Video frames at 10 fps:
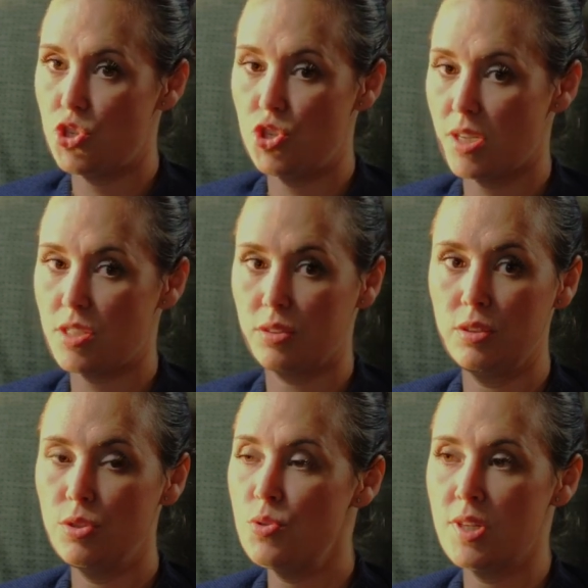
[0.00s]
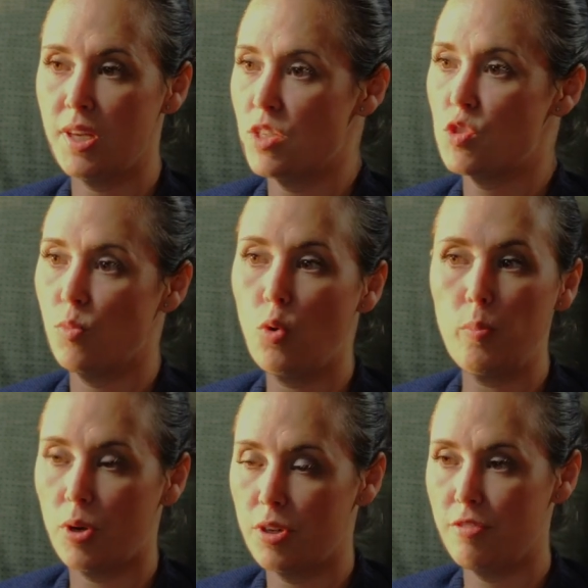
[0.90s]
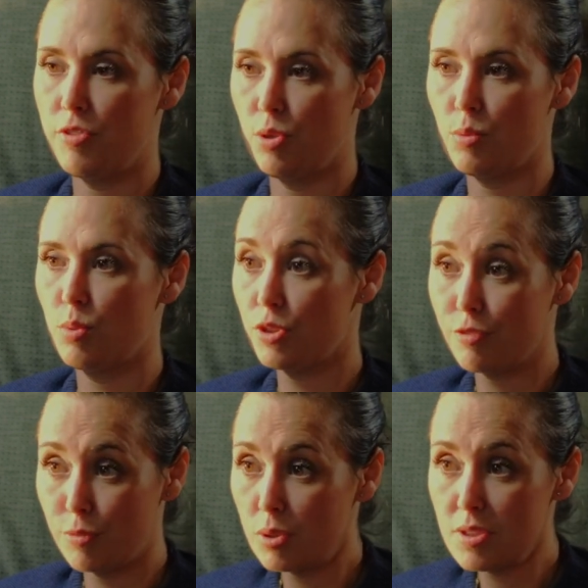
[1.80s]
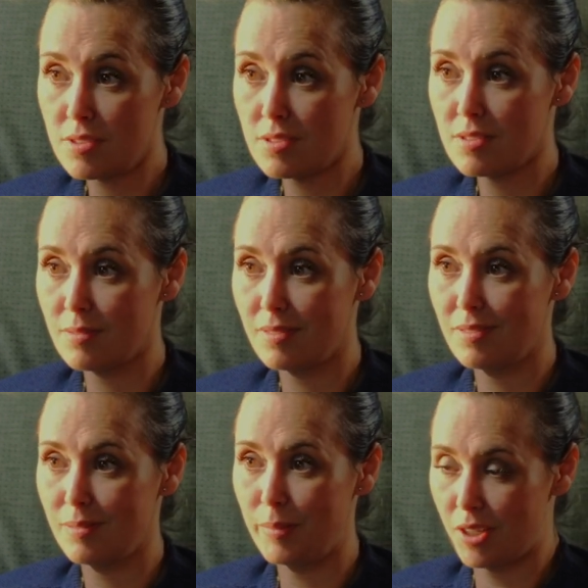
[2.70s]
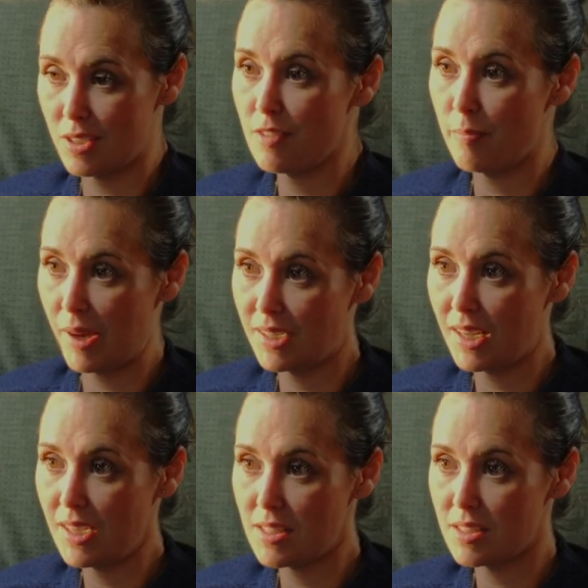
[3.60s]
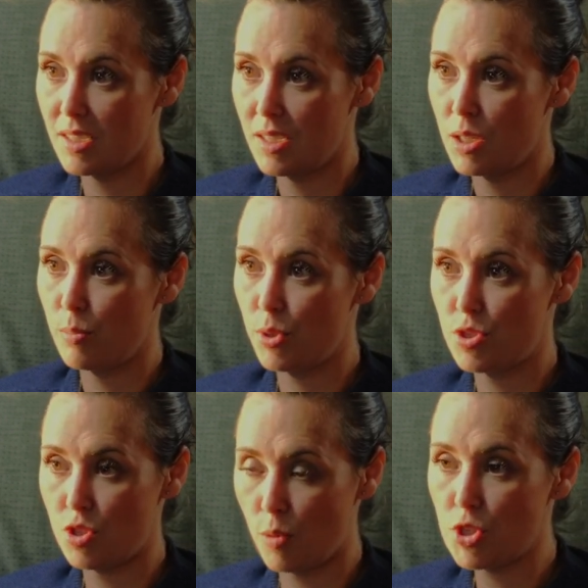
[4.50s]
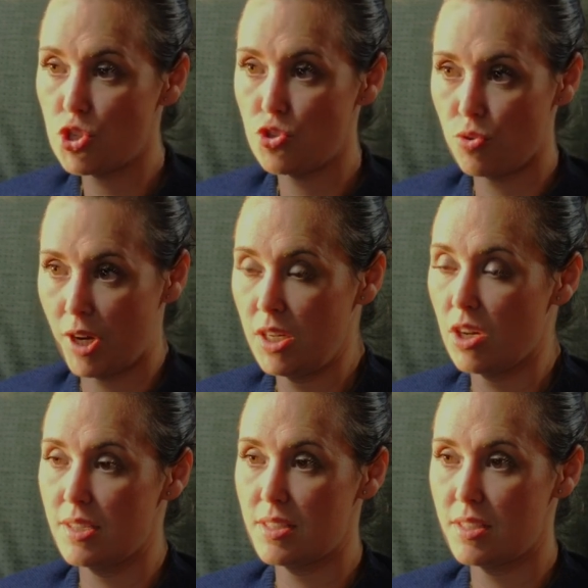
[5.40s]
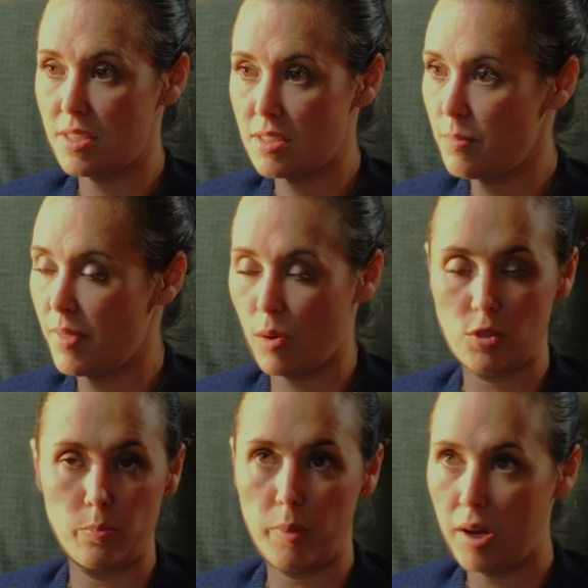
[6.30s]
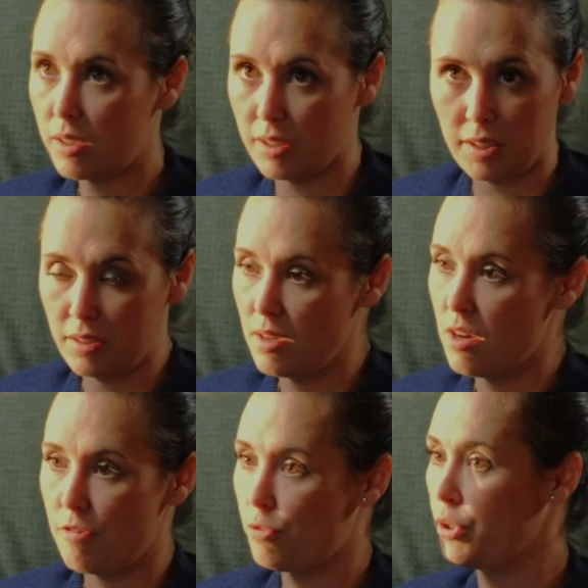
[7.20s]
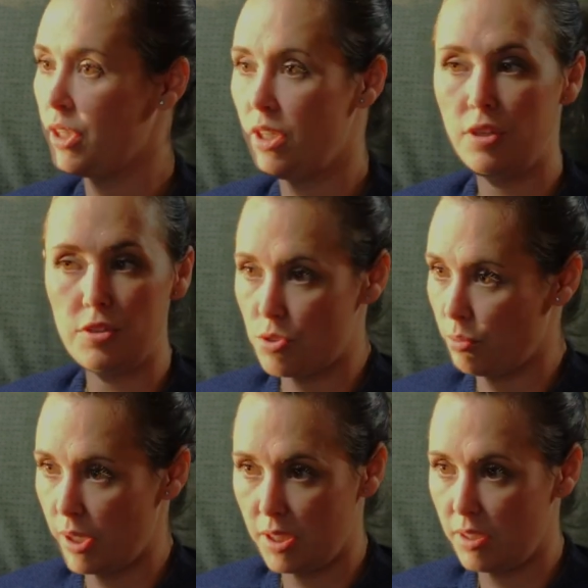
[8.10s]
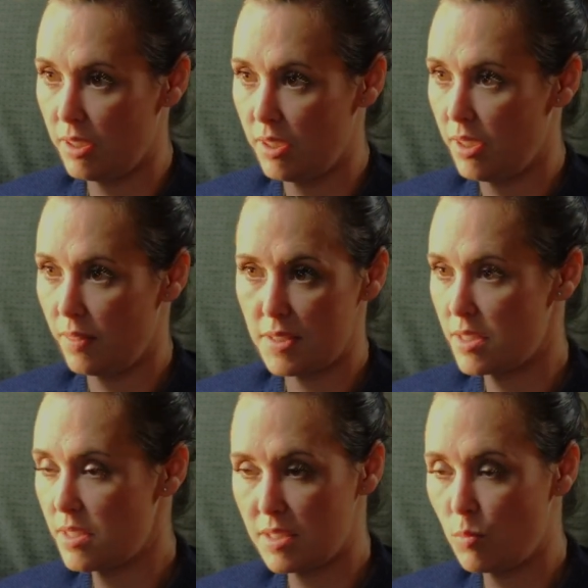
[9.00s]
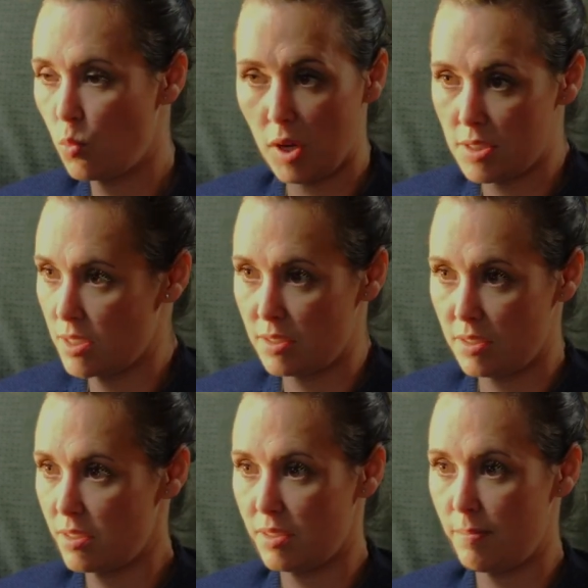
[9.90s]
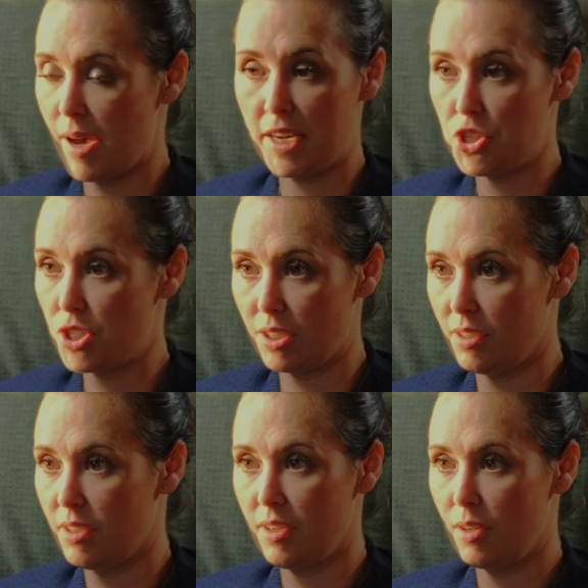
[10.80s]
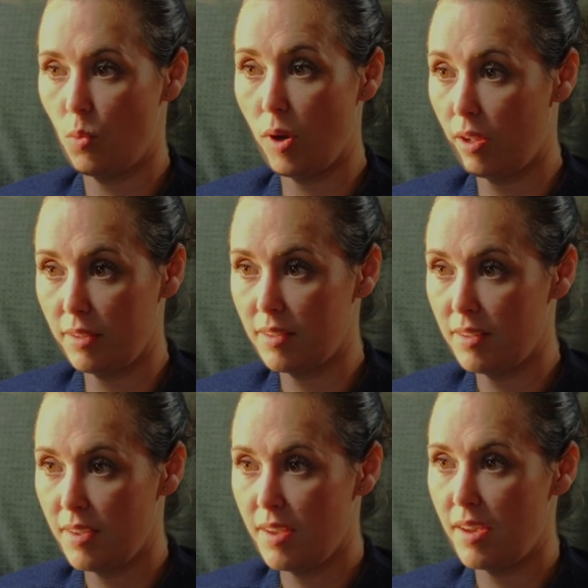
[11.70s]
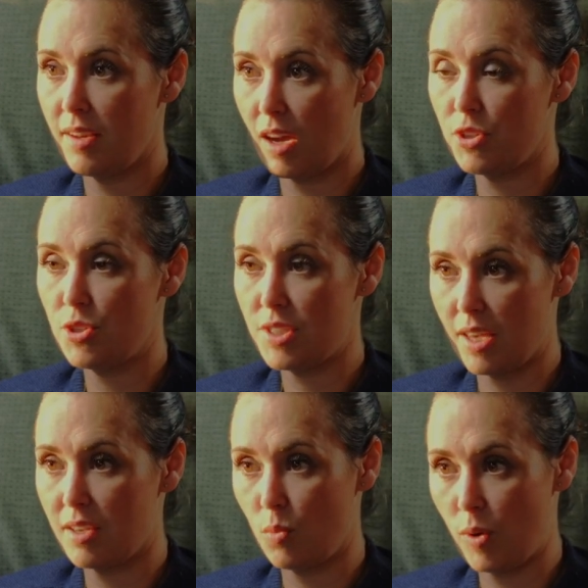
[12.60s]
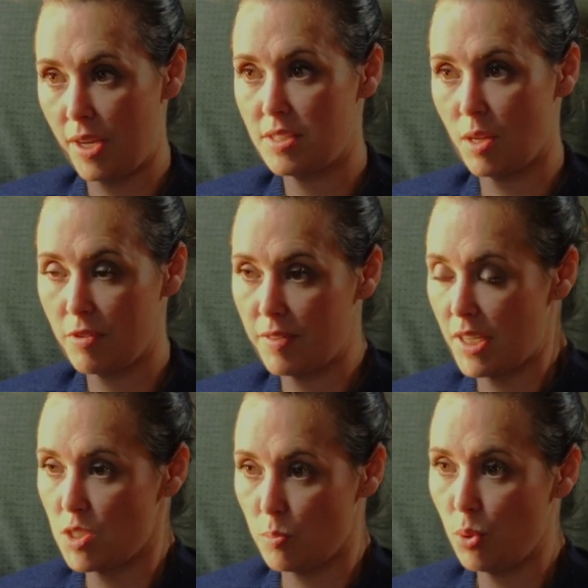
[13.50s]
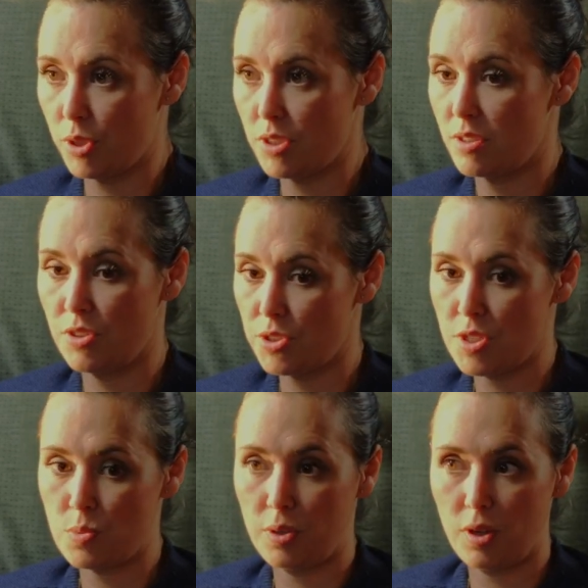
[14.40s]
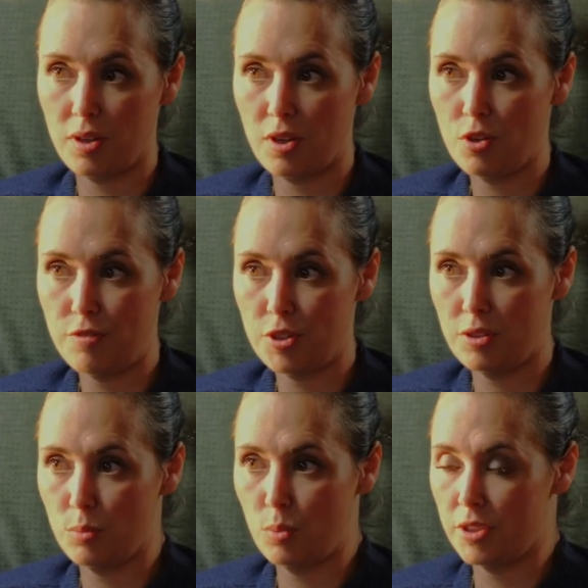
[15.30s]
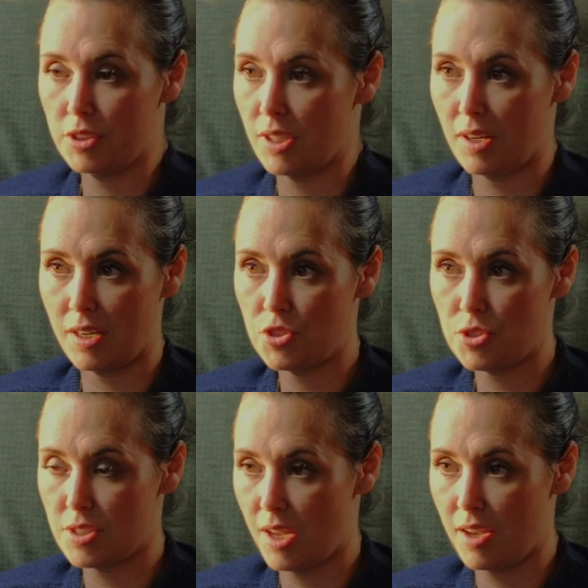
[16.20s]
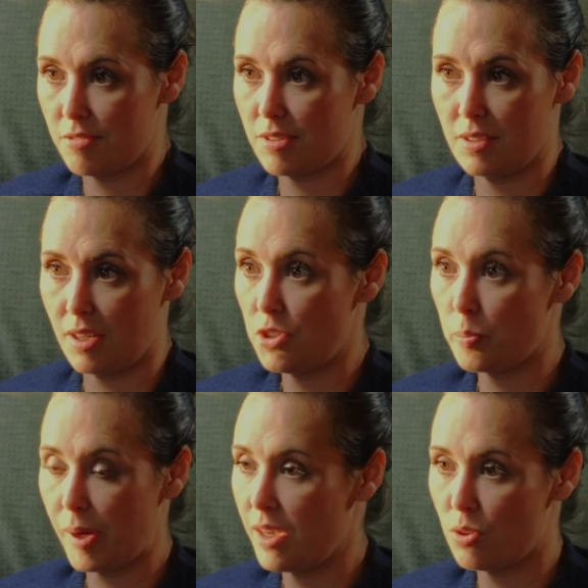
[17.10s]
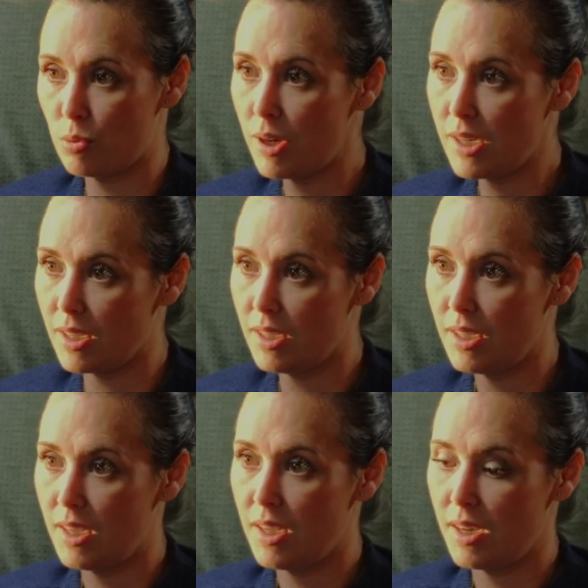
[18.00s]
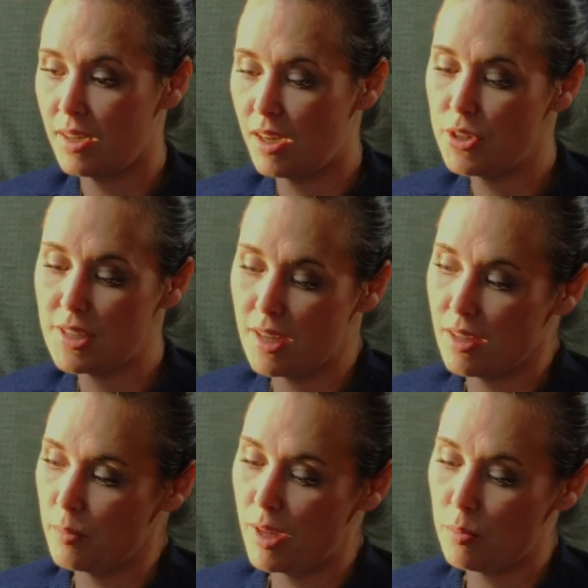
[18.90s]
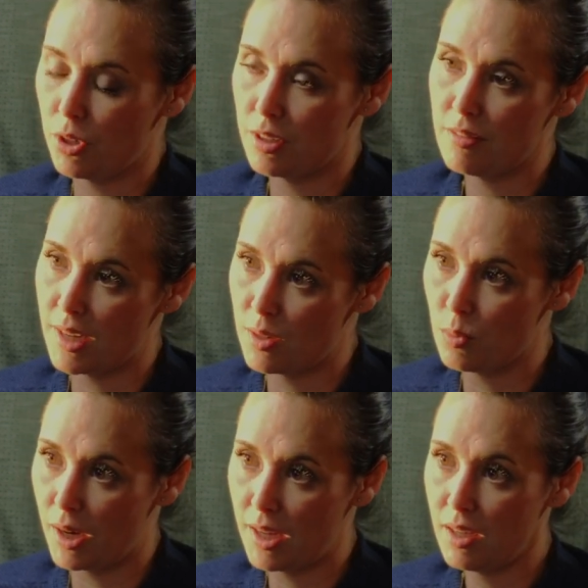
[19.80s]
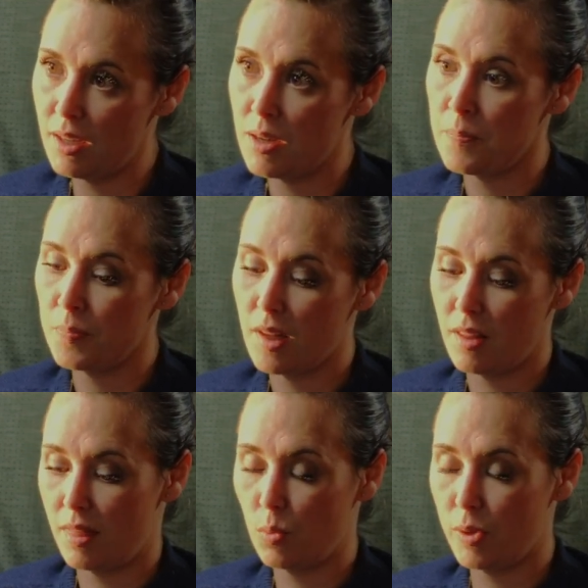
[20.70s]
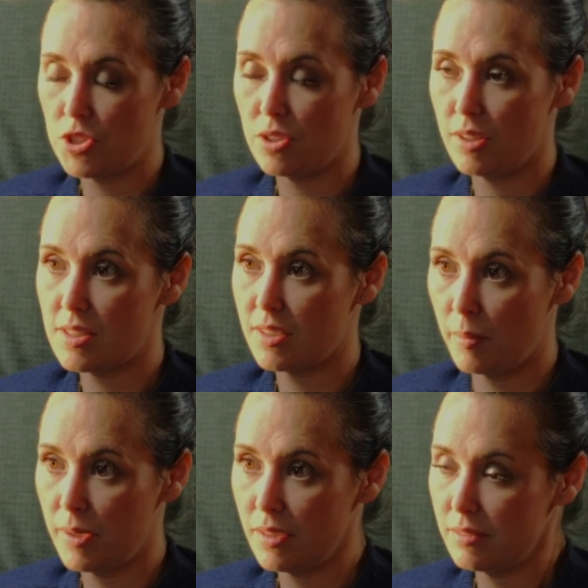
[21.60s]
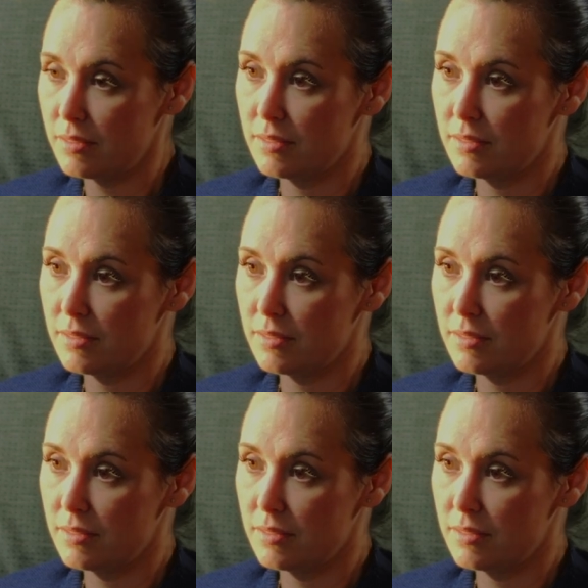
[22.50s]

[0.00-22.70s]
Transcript: just losing a small part of your workforce because of mandates puts so much strain on a system that was buckling for years already. The system wasn't managing well, and now you take away some of that support. Nurses were overworked and understaffed and underpaid already, and now you take a big part of that away. The winter that's coming,